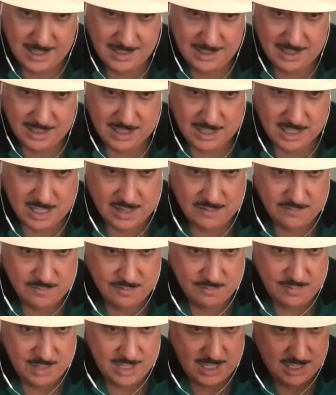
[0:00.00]
and the
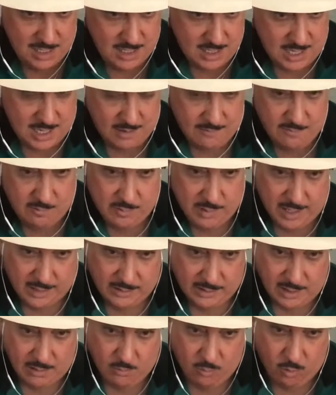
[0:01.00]
government and how everybody had
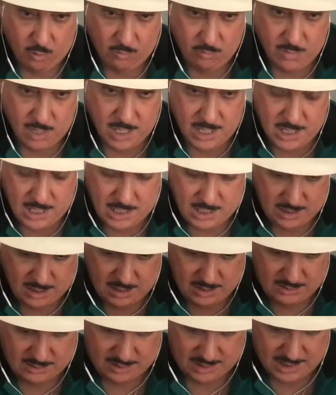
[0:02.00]
to get more money,
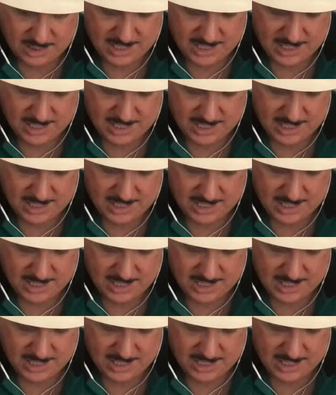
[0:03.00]
this and